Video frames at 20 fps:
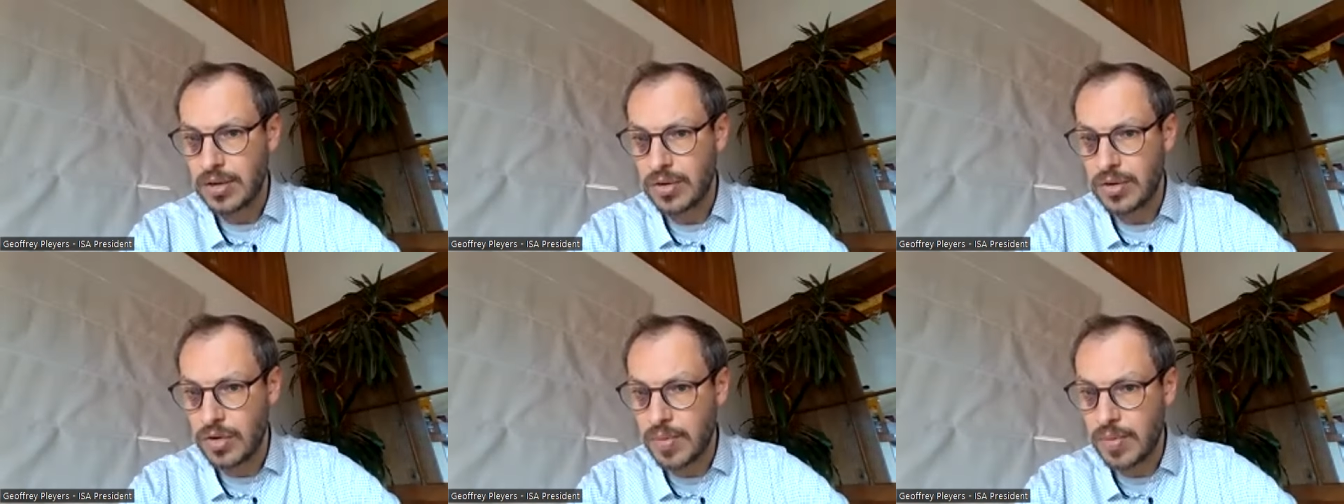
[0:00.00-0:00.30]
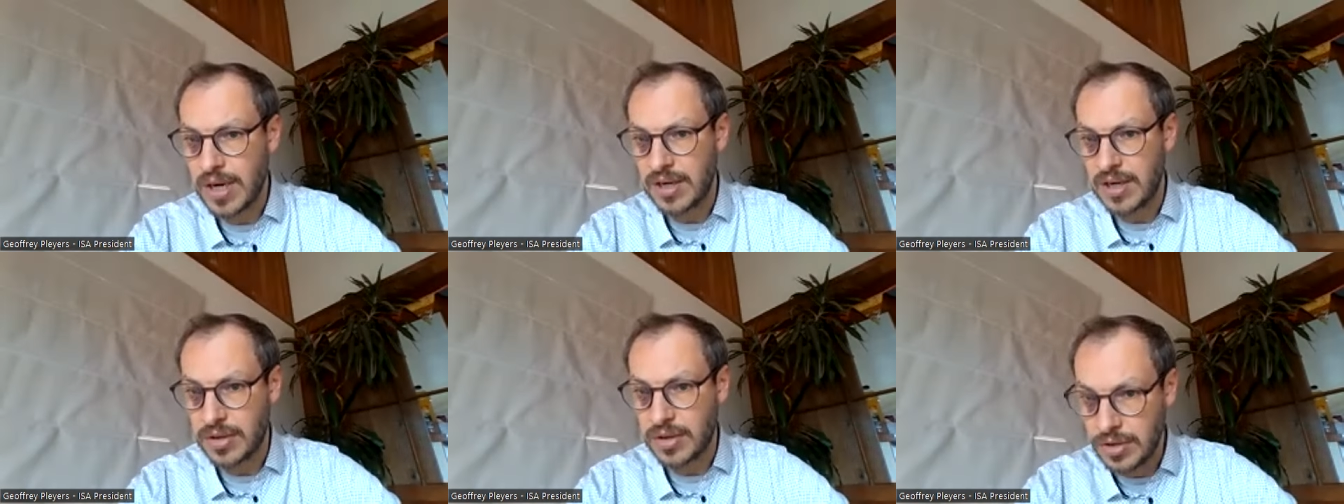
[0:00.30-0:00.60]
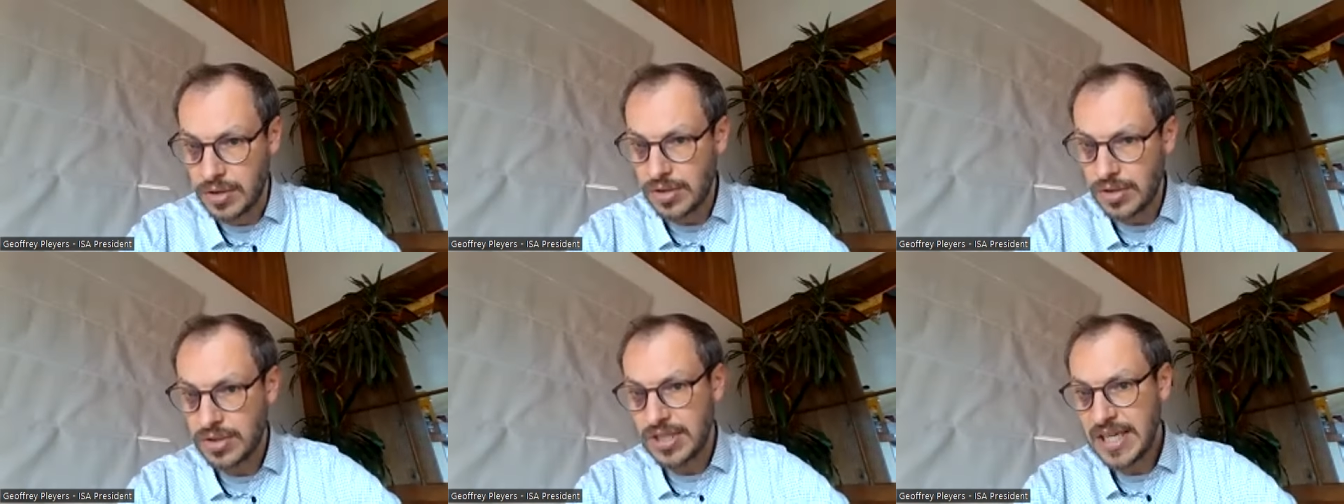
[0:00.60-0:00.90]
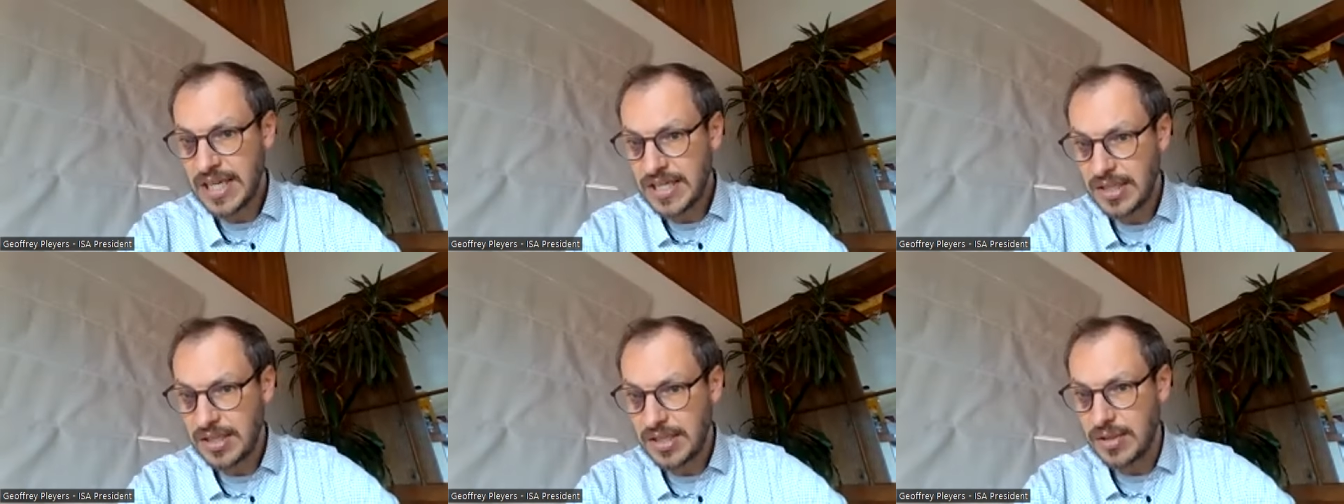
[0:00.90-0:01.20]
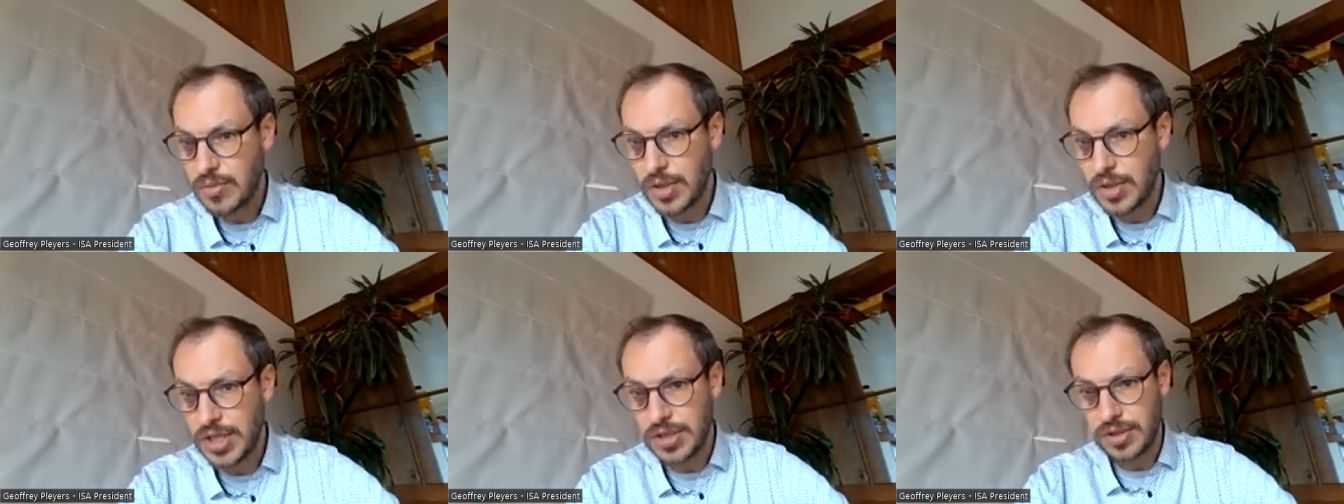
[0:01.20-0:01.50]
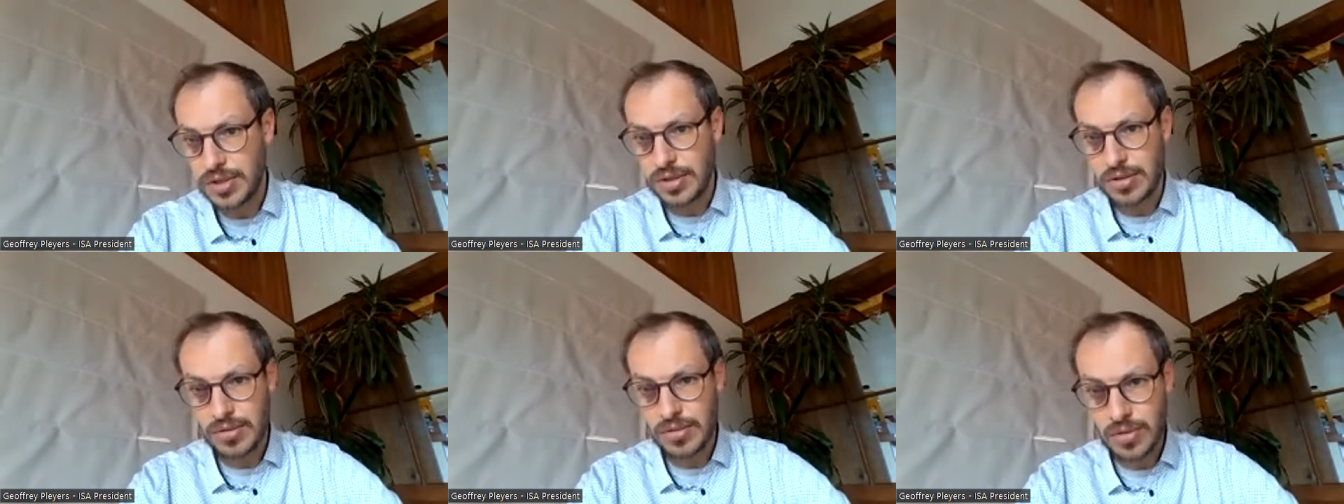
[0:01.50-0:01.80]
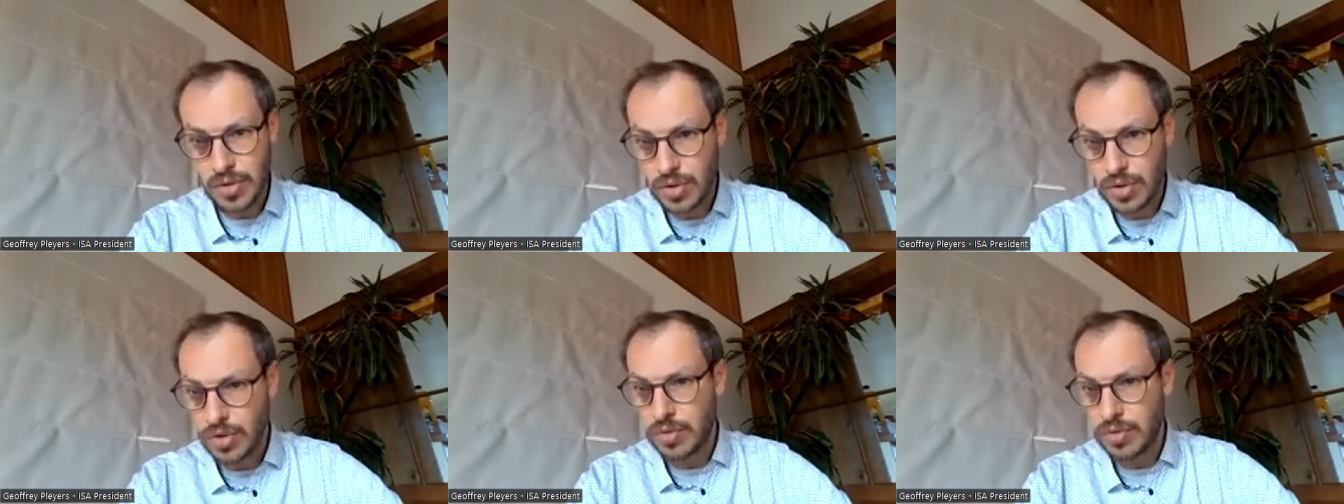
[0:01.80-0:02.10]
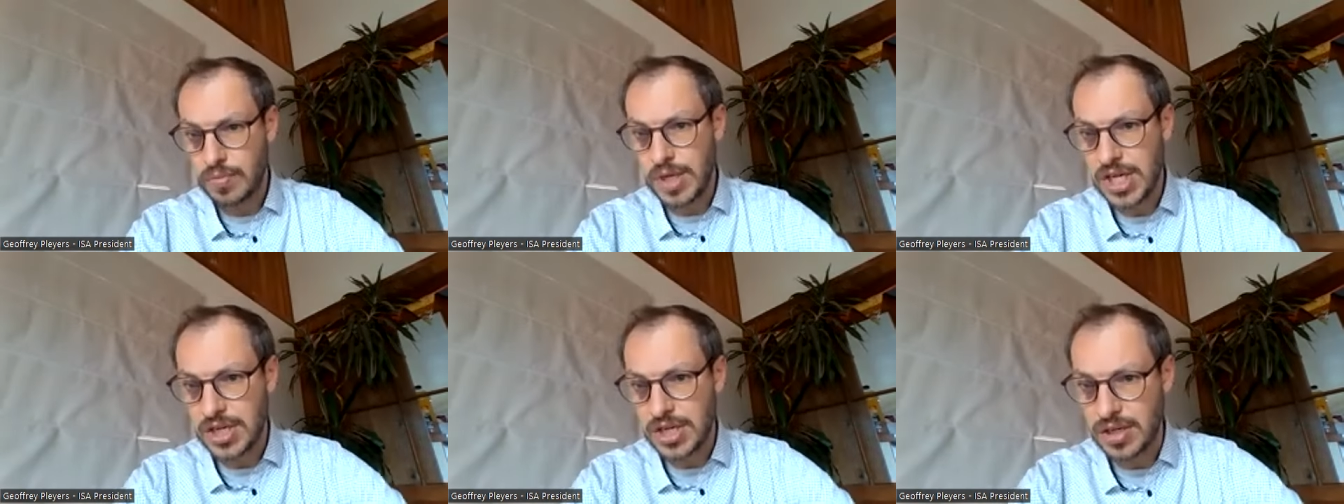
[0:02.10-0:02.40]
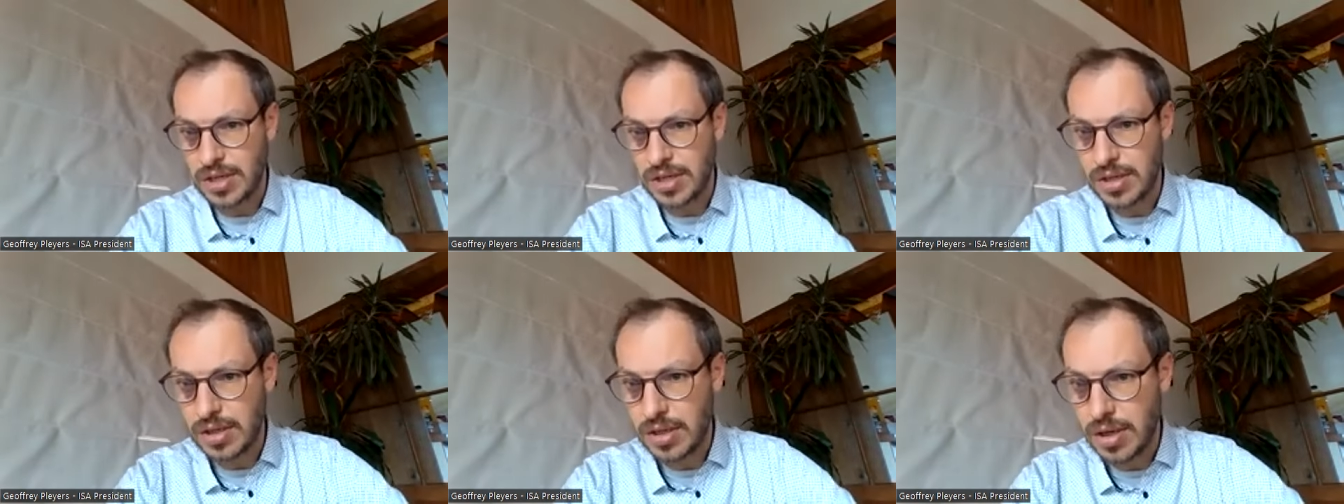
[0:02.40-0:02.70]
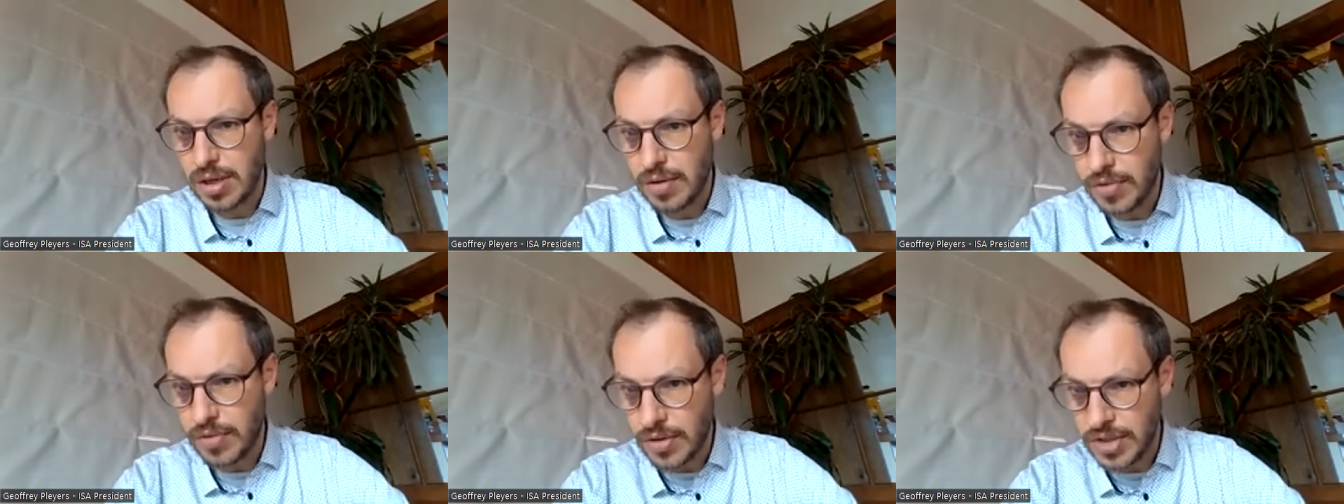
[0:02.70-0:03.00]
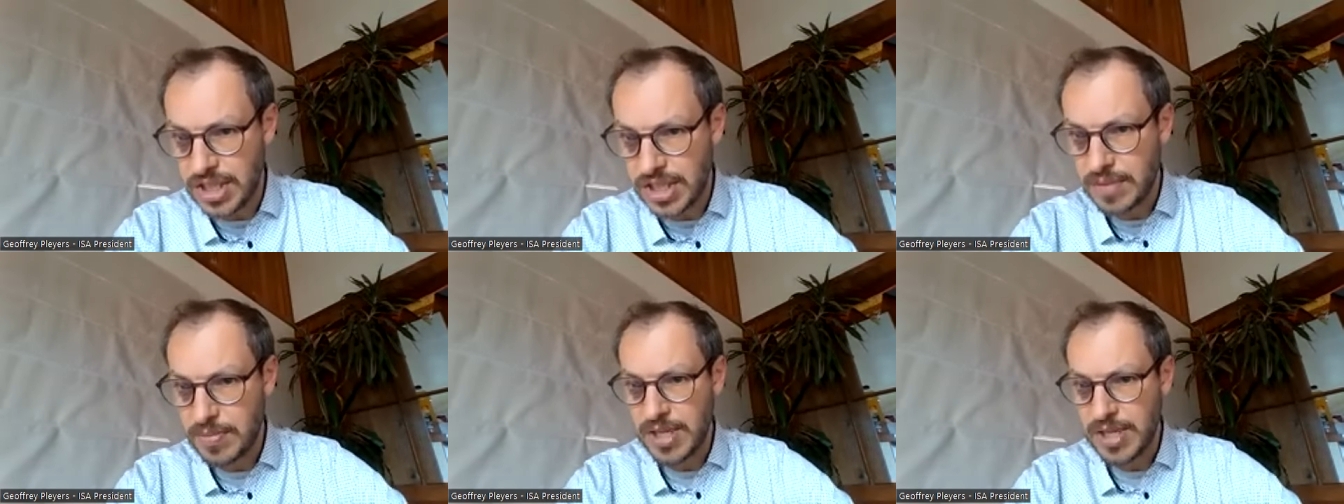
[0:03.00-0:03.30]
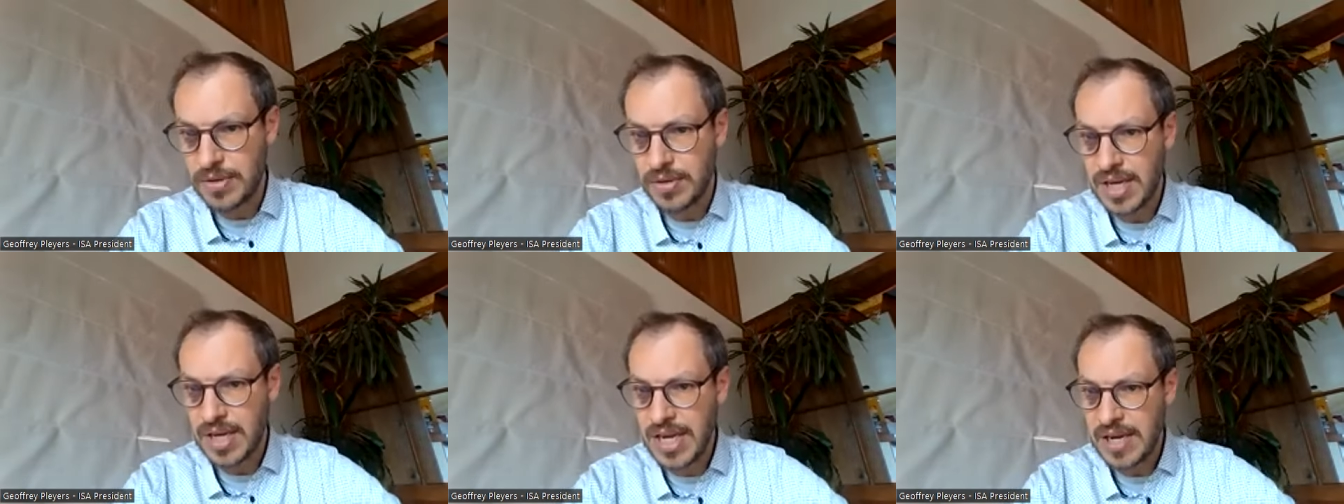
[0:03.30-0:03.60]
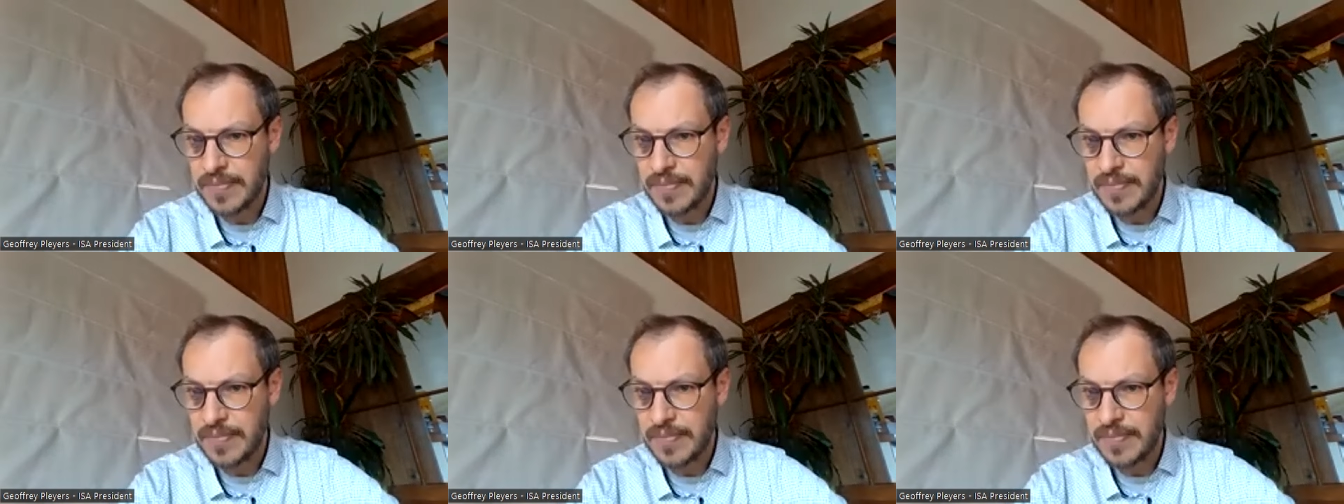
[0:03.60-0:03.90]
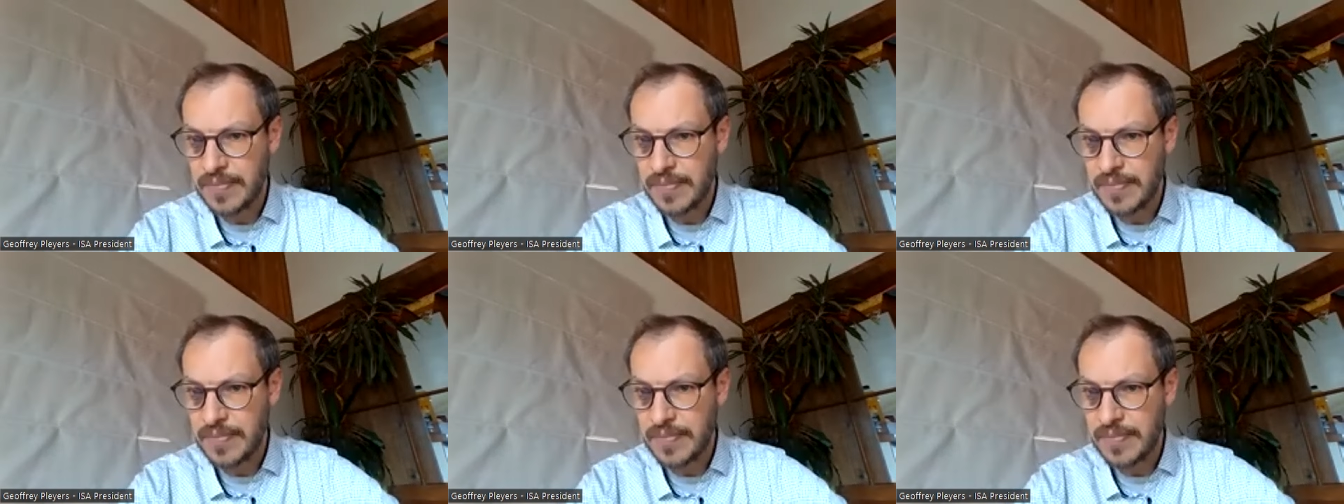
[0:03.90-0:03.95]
global consciousness, which is a core mission of our discipline today.